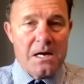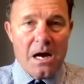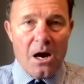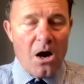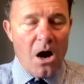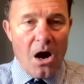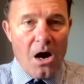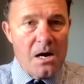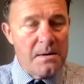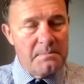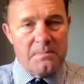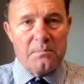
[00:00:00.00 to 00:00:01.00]

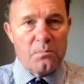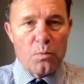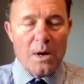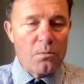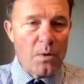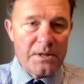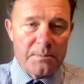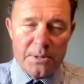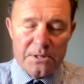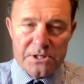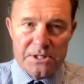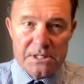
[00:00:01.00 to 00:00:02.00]
whether
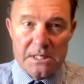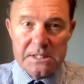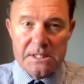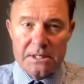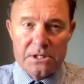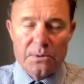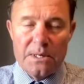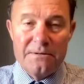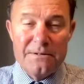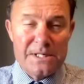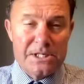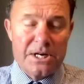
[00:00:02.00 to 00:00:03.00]
Putin's listening to any of
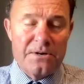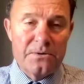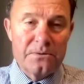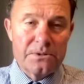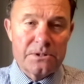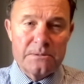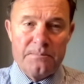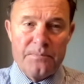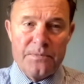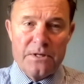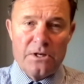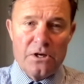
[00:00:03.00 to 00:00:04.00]
his generals,
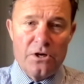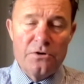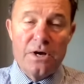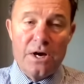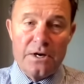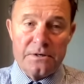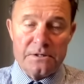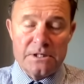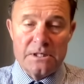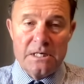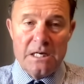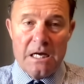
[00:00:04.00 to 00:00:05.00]
who knows?